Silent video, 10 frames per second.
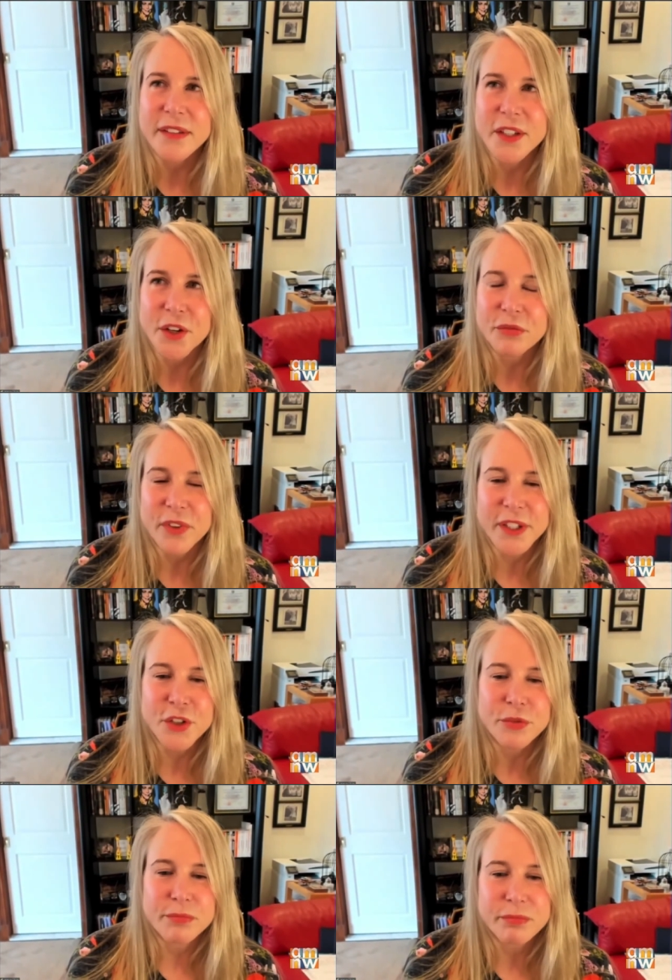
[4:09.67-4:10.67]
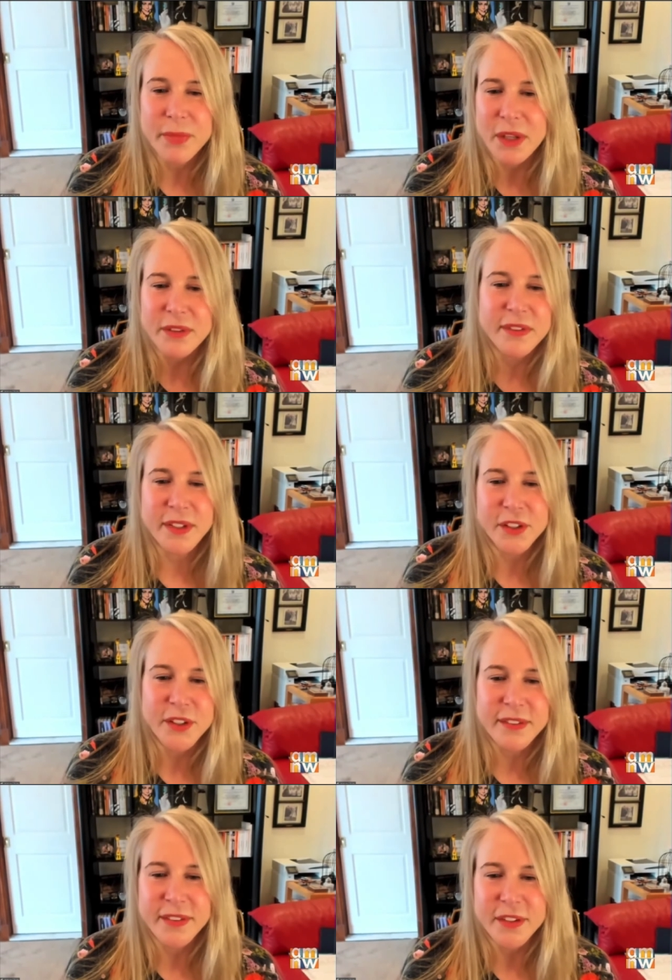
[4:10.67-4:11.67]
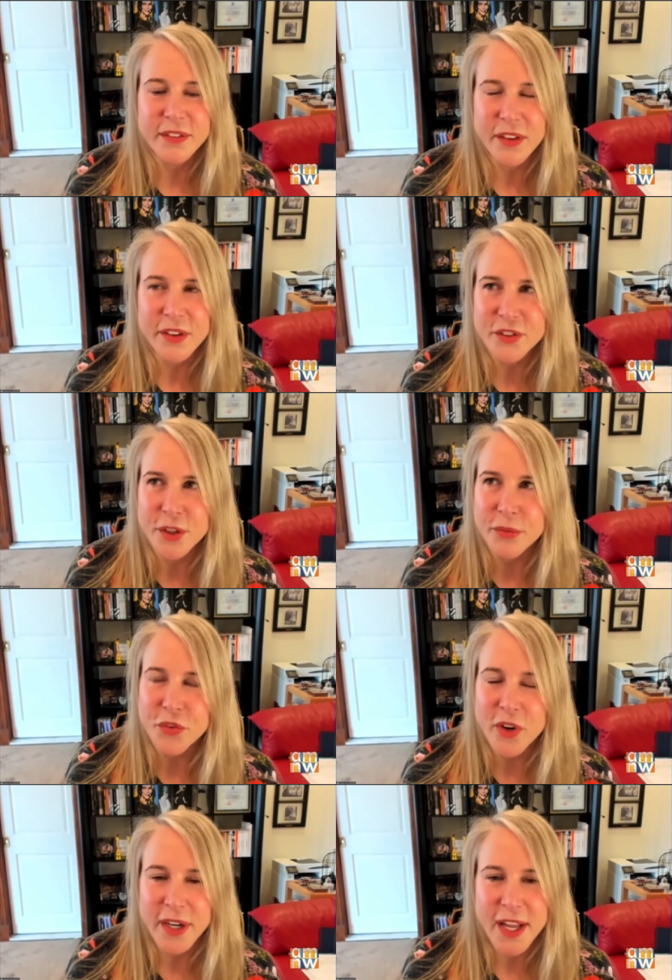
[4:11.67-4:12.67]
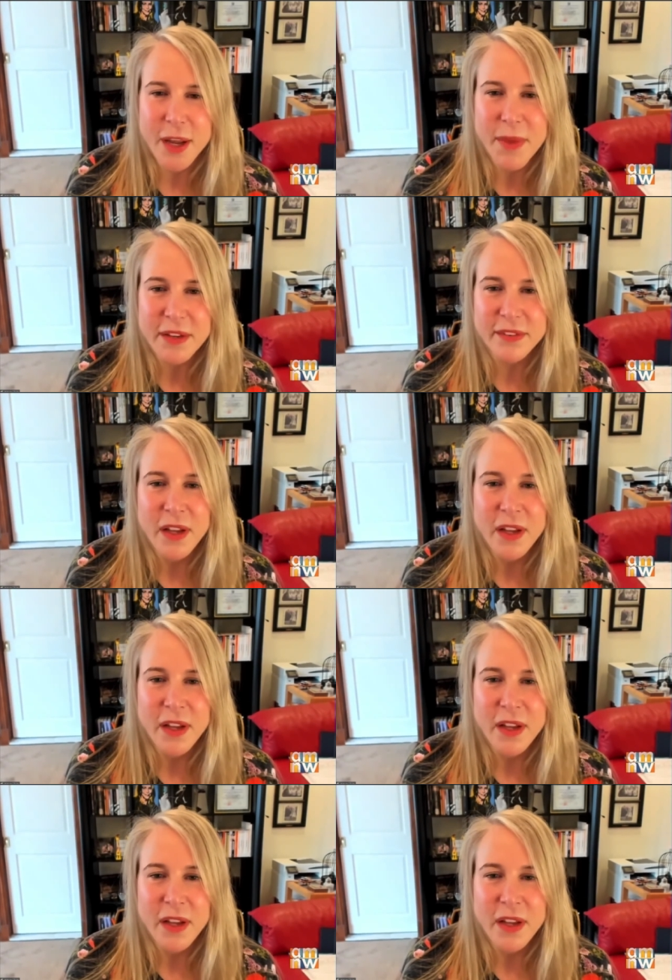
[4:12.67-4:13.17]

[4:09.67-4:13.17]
you know acute mountain sickness. There's other terms for it, AMS.